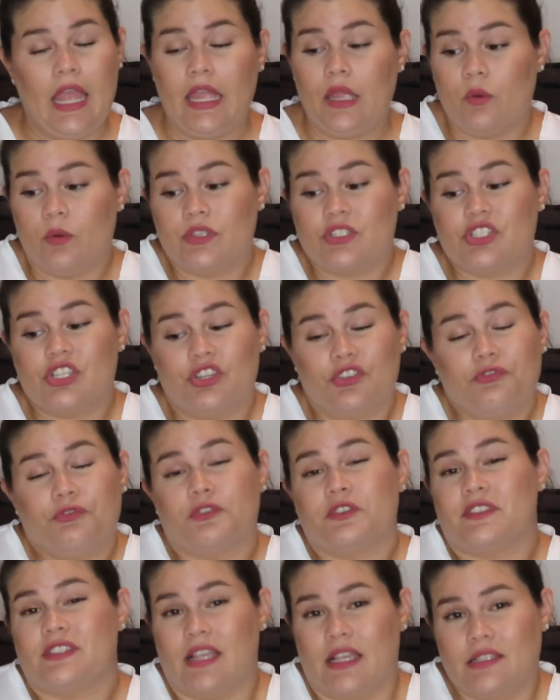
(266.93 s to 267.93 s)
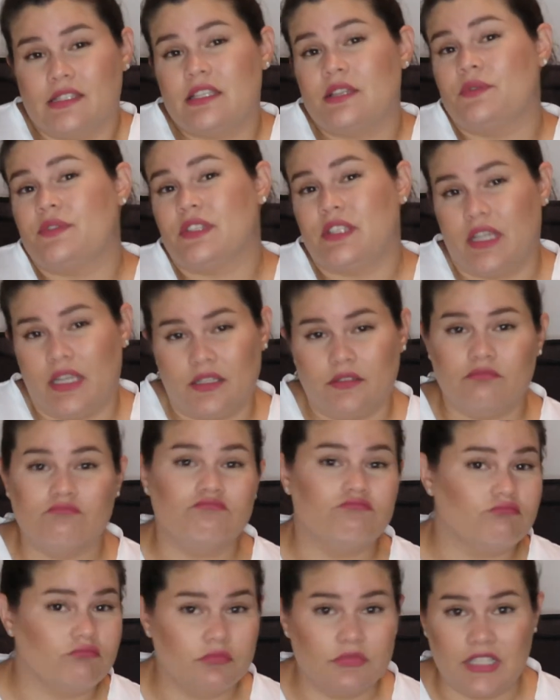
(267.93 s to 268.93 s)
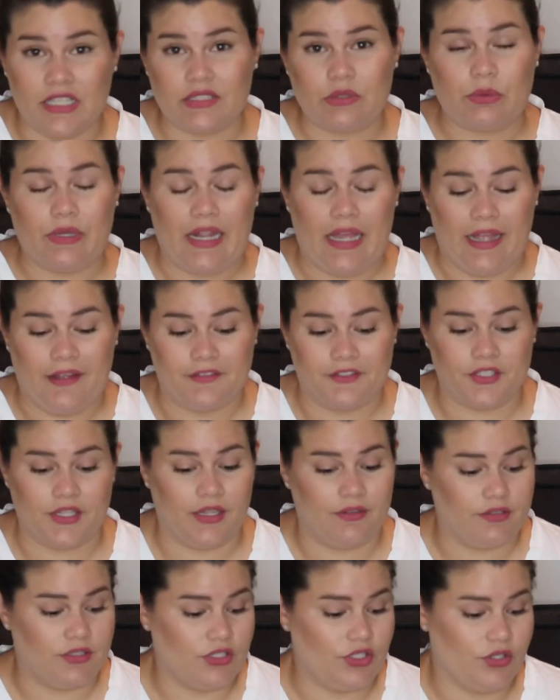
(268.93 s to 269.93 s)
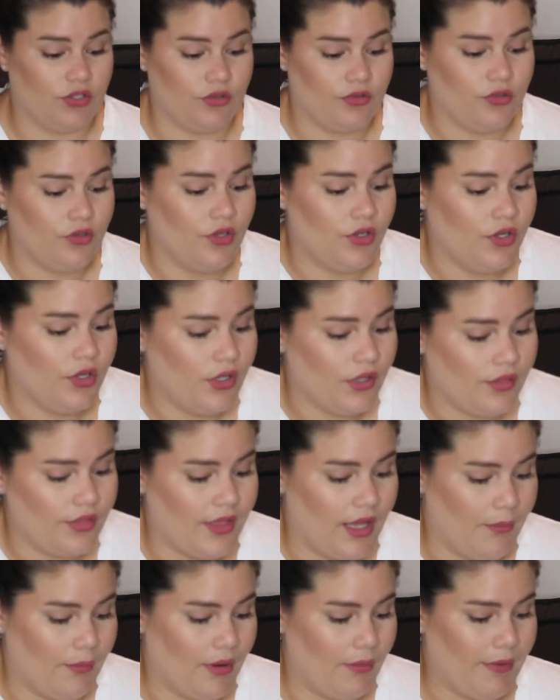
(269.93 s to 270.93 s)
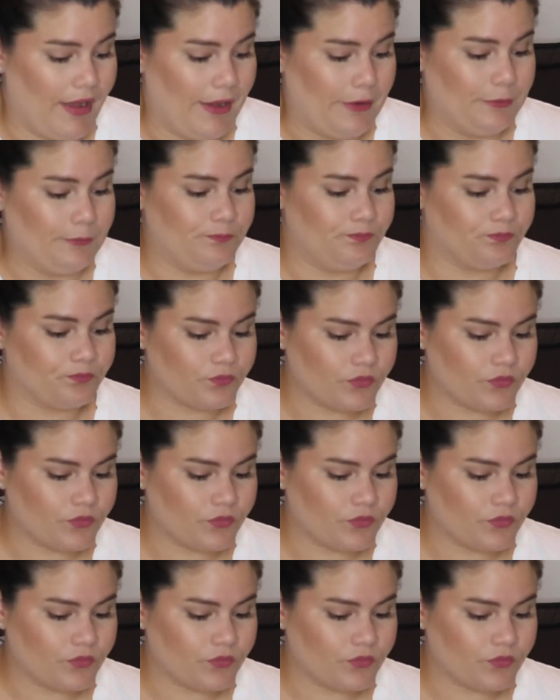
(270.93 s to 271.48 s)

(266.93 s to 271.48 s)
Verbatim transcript: it was good for sensitive skin that's what I have to give it to them about